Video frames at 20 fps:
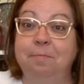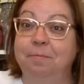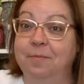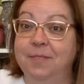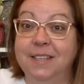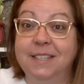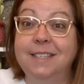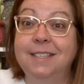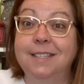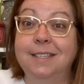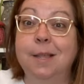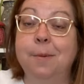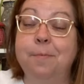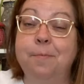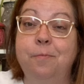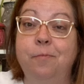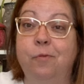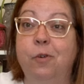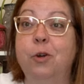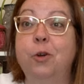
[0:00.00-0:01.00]
This is the
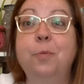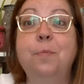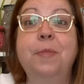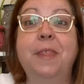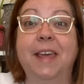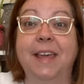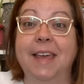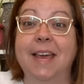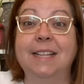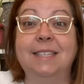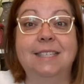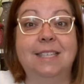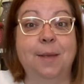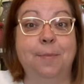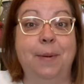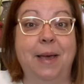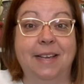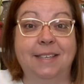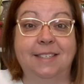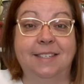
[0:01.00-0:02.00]
room that gets the
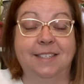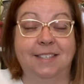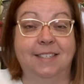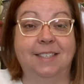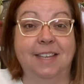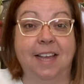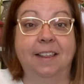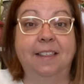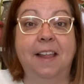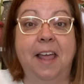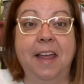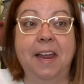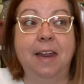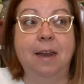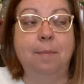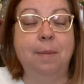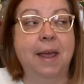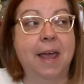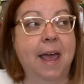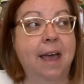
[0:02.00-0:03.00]
best sunlight
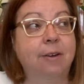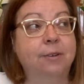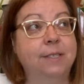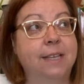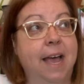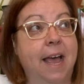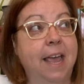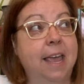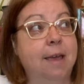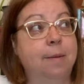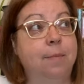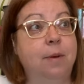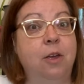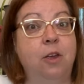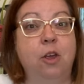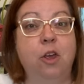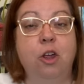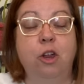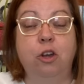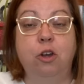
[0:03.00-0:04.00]
in my house. I am
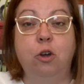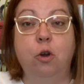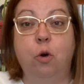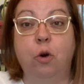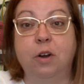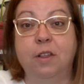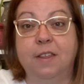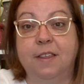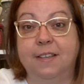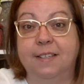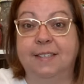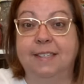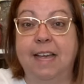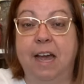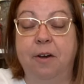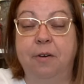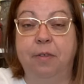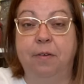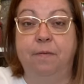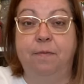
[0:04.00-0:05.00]

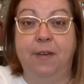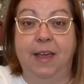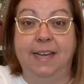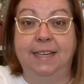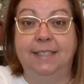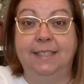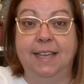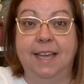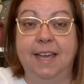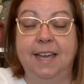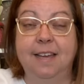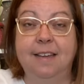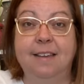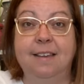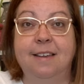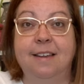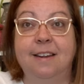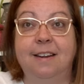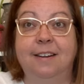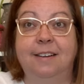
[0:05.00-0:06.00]
north-south facing,
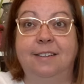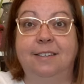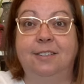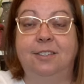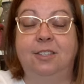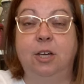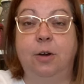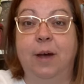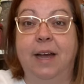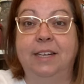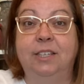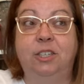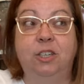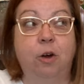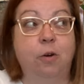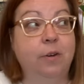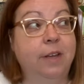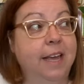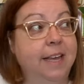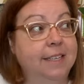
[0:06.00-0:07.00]
so I
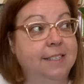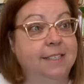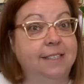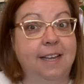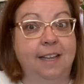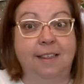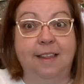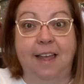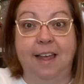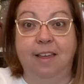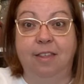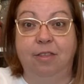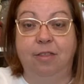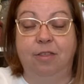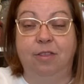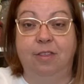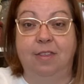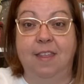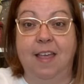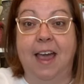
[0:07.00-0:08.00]
don't get sunlight
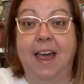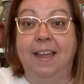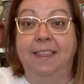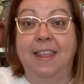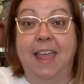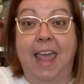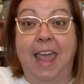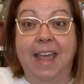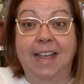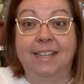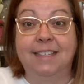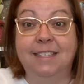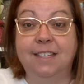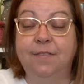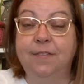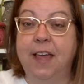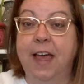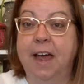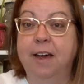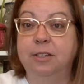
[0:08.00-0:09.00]
on the ends of
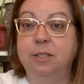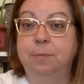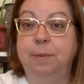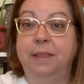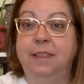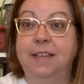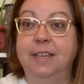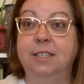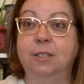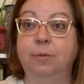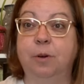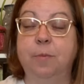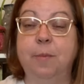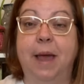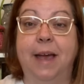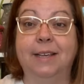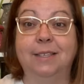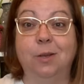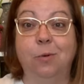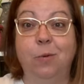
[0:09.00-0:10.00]
the house, but this room
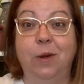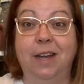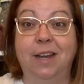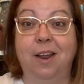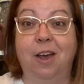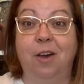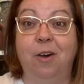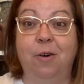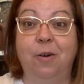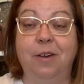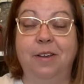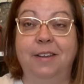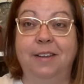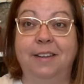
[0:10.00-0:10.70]
has a window